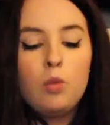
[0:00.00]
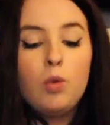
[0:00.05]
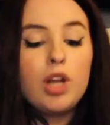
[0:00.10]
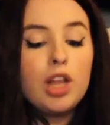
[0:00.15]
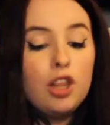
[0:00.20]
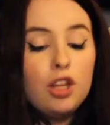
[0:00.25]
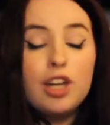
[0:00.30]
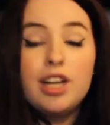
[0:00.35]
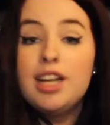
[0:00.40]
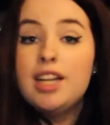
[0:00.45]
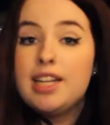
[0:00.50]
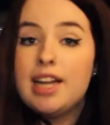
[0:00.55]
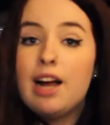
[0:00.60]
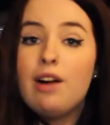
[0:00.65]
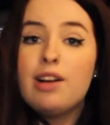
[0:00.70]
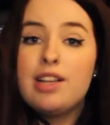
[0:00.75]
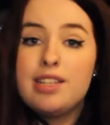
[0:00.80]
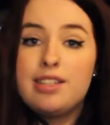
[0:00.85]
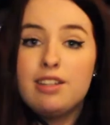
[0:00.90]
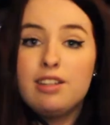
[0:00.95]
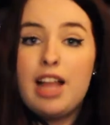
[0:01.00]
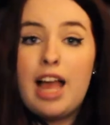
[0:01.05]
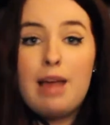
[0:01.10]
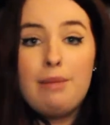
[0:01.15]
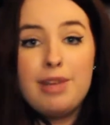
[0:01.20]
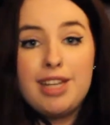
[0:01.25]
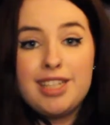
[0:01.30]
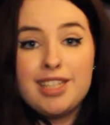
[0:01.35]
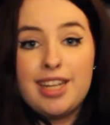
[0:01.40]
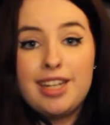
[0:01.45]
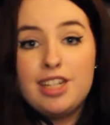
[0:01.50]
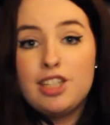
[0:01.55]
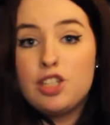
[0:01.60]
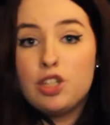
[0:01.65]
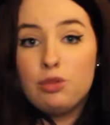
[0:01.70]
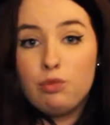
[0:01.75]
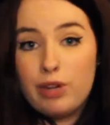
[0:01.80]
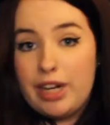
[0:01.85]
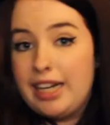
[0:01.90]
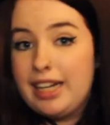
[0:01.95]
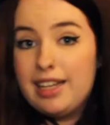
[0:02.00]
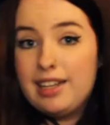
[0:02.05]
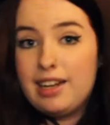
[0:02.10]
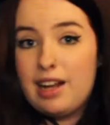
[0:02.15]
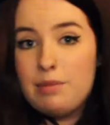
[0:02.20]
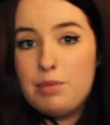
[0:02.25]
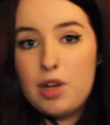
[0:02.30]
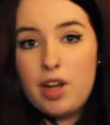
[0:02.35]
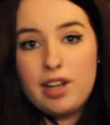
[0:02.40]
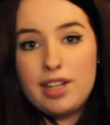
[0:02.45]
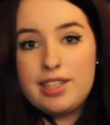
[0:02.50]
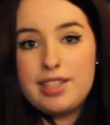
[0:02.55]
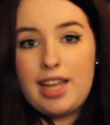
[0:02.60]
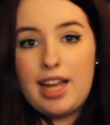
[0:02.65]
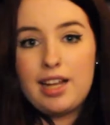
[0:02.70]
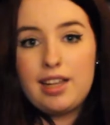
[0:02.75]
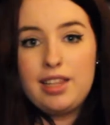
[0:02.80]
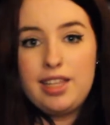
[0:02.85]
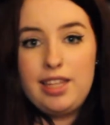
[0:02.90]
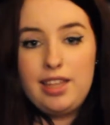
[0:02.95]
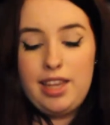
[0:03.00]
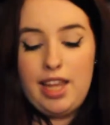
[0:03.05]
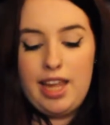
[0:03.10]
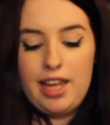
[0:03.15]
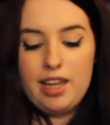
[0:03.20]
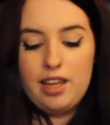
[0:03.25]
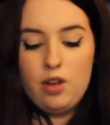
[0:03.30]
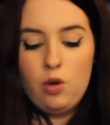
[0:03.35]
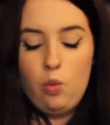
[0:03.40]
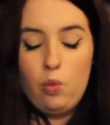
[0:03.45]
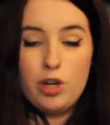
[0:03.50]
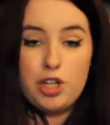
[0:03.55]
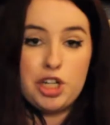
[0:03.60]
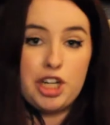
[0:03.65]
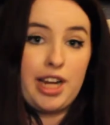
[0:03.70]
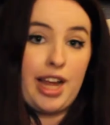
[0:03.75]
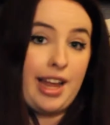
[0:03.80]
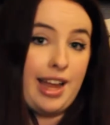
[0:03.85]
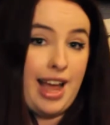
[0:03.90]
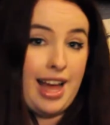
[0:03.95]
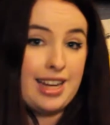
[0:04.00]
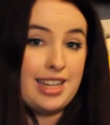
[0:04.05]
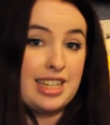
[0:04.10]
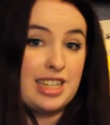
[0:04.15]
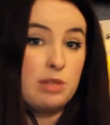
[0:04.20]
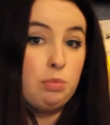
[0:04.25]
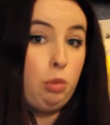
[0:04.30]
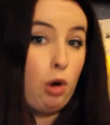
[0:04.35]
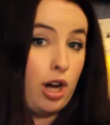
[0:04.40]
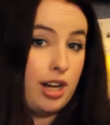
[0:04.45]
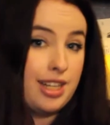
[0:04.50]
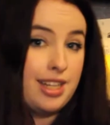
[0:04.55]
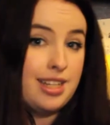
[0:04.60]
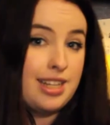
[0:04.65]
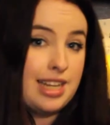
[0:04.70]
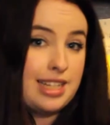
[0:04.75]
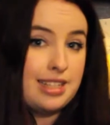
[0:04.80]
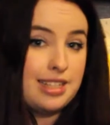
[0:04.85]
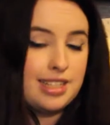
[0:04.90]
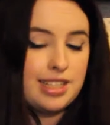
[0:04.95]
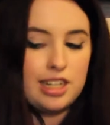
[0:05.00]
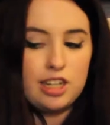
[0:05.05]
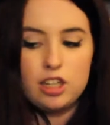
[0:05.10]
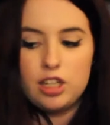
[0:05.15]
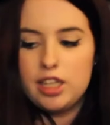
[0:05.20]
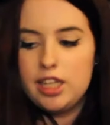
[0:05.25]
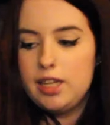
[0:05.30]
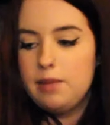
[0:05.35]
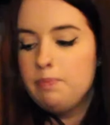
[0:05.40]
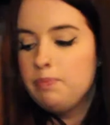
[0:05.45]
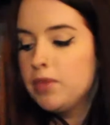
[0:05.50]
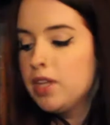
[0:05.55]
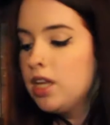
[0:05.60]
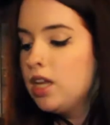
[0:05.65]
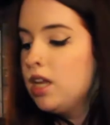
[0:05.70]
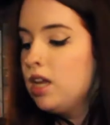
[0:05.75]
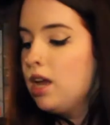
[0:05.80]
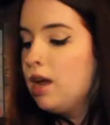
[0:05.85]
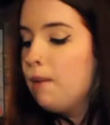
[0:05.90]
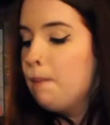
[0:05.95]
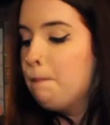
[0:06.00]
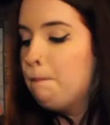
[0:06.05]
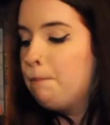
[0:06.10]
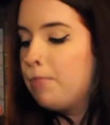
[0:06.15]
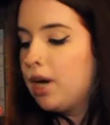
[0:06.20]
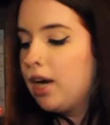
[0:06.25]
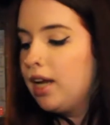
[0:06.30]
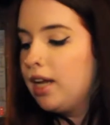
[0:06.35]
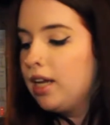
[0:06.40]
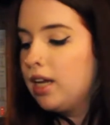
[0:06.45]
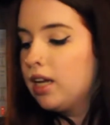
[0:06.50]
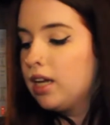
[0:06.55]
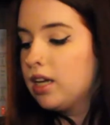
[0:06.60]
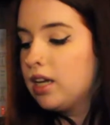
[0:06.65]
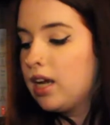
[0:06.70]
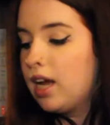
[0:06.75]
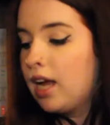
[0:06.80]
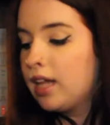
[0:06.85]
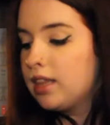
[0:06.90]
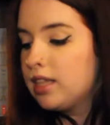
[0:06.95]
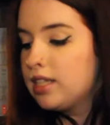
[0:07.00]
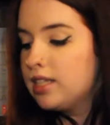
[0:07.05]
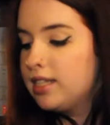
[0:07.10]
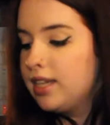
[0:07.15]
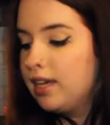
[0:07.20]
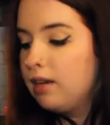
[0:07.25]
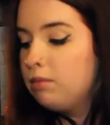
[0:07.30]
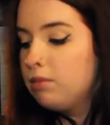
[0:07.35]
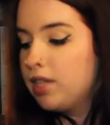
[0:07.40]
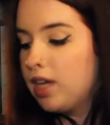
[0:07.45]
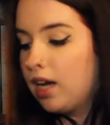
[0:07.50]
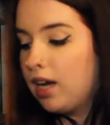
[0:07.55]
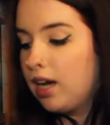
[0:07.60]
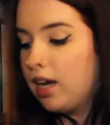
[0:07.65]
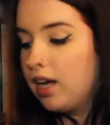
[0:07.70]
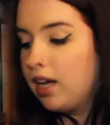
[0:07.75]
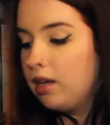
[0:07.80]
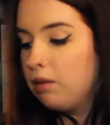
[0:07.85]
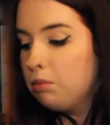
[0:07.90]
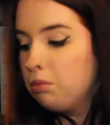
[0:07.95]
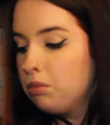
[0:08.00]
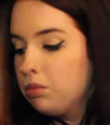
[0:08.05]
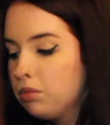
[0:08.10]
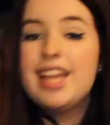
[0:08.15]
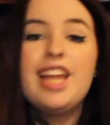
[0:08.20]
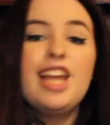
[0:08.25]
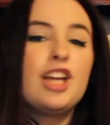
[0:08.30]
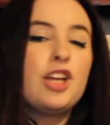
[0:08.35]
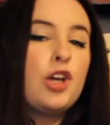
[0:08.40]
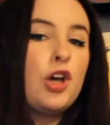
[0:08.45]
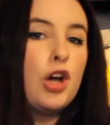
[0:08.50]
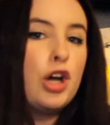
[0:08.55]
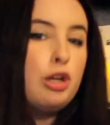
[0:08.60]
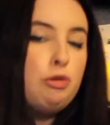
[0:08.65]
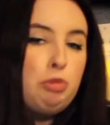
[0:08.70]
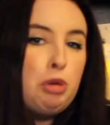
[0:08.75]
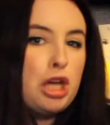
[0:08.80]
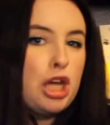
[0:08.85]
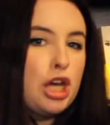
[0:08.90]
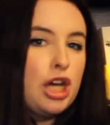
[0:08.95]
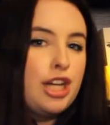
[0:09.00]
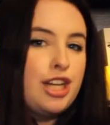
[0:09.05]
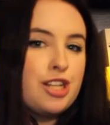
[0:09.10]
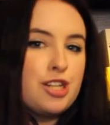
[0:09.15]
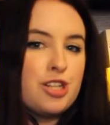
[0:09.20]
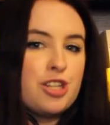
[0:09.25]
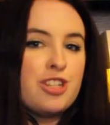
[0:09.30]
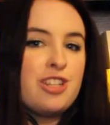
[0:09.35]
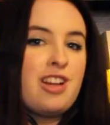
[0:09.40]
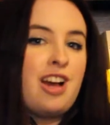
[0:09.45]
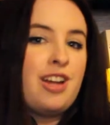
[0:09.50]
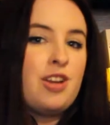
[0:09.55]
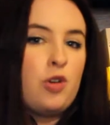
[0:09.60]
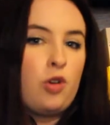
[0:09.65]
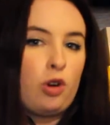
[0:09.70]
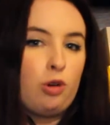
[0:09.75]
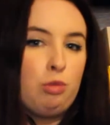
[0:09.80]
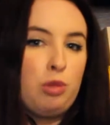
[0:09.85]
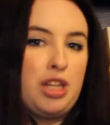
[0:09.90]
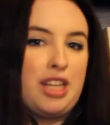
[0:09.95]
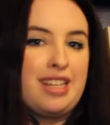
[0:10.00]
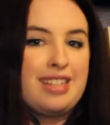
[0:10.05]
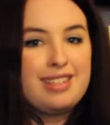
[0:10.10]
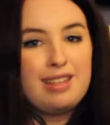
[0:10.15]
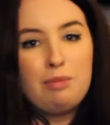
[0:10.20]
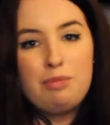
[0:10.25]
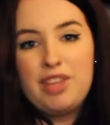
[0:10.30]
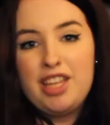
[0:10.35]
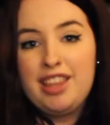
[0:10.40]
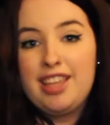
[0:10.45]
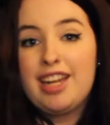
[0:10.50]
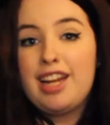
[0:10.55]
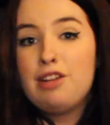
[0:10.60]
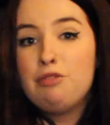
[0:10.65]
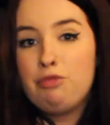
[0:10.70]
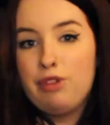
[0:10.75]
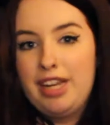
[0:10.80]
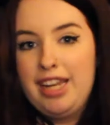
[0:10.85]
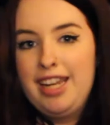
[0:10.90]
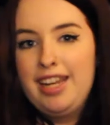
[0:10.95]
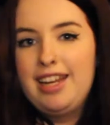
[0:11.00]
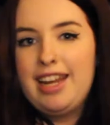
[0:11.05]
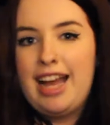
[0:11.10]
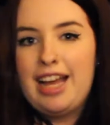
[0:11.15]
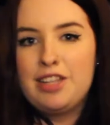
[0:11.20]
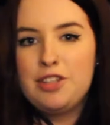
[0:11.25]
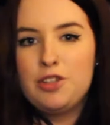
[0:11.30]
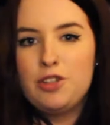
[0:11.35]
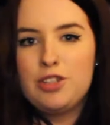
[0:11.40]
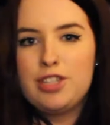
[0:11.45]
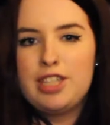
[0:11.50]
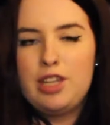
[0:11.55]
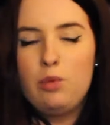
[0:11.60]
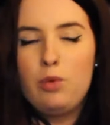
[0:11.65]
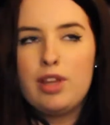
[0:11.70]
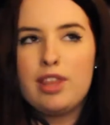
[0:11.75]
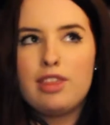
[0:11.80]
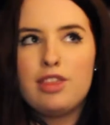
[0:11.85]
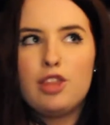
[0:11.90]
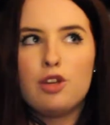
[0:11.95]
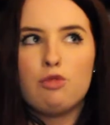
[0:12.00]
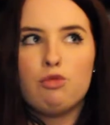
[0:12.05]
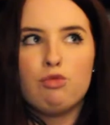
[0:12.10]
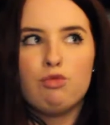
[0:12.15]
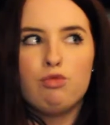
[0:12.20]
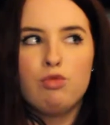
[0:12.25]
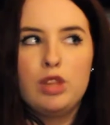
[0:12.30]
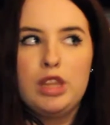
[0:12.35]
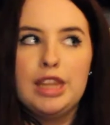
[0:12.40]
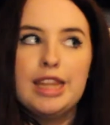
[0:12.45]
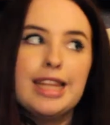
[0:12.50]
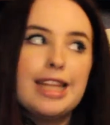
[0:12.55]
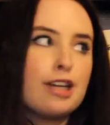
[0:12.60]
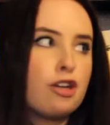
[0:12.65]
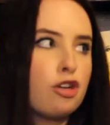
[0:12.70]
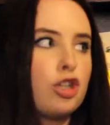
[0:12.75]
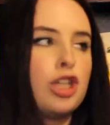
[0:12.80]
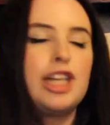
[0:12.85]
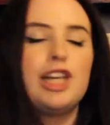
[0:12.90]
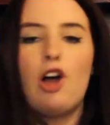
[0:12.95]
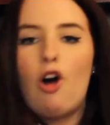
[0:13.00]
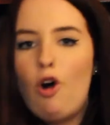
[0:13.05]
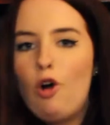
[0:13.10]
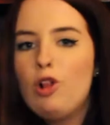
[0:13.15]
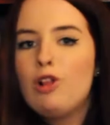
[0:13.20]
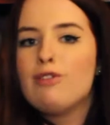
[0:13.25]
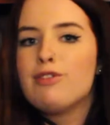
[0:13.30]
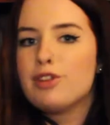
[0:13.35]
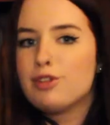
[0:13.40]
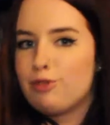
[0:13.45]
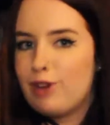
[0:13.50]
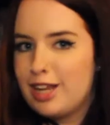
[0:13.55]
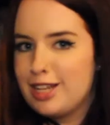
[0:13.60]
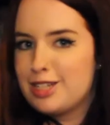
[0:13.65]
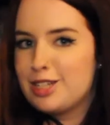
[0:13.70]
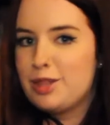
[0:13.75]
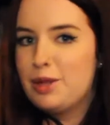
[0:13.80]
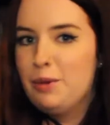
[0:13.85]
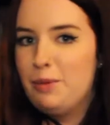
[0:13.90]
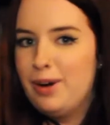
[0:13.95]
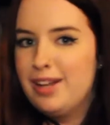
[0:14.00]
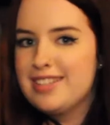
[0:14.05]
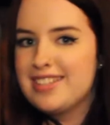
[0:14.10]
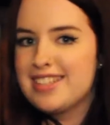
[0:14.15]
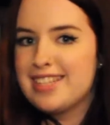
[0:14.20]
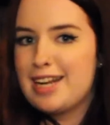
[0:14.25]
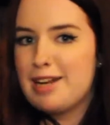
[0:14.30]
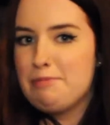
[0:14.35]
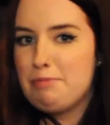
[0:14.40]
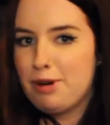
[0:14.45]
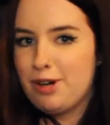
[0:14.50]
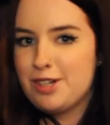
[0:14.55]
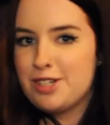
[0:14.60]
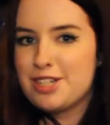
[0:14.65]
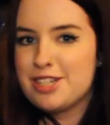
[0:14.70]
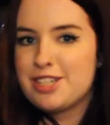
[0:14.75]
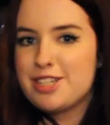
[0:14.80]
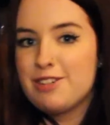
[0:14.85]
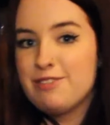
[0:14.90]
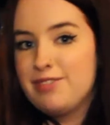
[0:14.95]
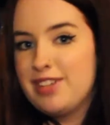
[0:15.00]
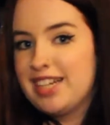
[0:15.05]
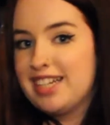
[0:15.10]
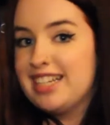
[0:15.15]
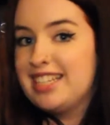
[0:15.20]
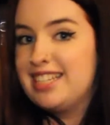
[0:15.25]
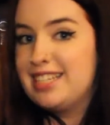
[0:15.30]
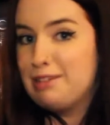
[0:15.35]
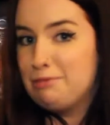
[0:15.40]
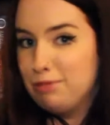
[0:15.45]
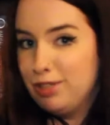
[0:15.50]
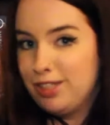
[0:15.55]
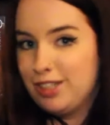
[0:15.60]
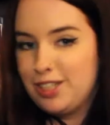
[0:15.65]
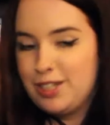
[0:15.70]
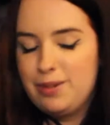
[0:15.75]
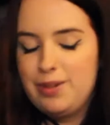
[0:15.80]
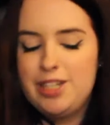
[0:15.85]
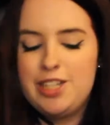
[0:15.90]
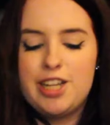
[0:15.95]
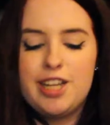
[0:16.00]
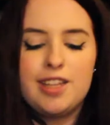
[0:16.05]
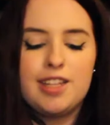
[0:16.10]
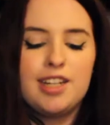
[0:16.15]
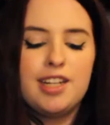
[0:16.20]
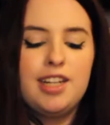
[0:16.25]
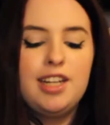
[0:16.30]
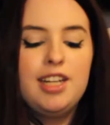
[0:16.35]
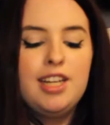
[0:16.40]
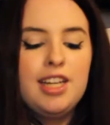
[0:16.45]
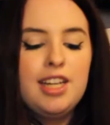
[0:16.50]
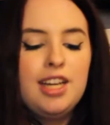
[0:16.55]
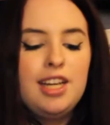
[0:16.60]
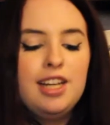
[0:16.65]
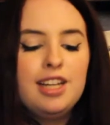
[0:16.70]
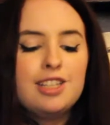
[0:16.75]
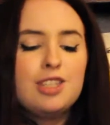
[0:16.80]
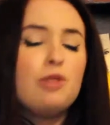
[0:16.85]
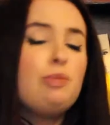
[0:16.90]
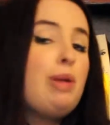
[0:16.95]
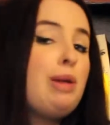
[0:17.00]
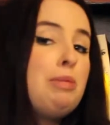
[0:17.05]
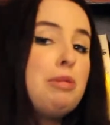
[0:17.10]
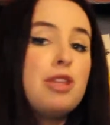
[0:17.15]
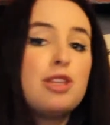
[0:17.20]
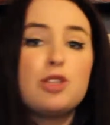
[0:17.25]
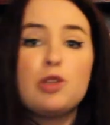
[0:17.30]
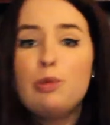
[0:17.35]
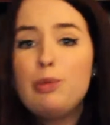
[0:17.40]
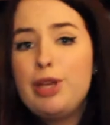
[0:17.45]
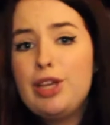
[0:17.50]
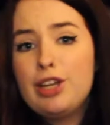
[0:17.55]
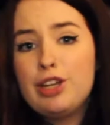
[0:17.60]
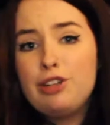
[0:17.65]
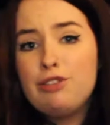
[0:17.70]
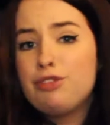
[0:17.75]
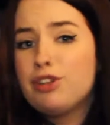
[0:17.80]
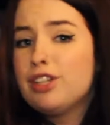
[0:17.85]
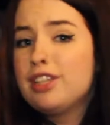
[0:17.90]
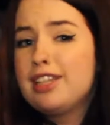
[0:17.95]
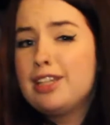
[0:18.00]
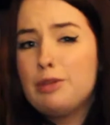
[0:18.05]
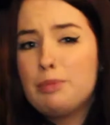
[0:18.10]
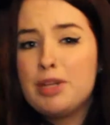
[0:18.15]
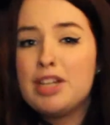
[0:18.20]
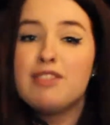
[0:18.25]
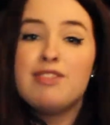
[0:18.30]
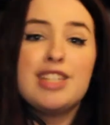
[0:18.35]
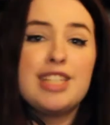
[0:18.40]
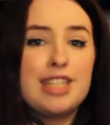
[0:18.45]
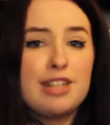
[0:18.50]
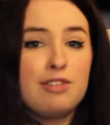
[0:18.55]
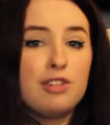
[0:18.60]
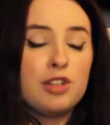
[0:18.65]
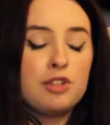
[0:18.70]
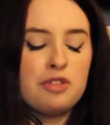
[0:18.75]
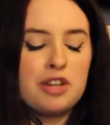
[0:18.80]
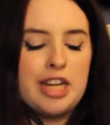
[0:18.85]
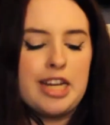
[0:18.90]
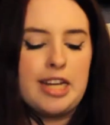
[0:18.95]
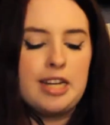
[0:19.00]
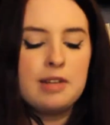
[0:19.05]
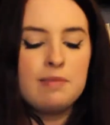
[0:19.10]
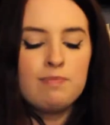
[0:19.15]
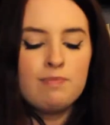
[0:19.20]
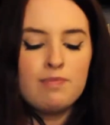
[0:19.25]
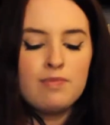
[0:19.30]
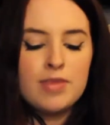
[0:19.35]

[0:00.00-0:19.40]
When I look at it now, I still am excited to read it. I'm not exactly wishing I hadn't bought it necessarily, but at the same time, it could be good. It's just not normally something that I read. As you'll see with literally all of the rest of the ones that I purchased are very similar to each other. So maybe this will be good for a little bit of a different read.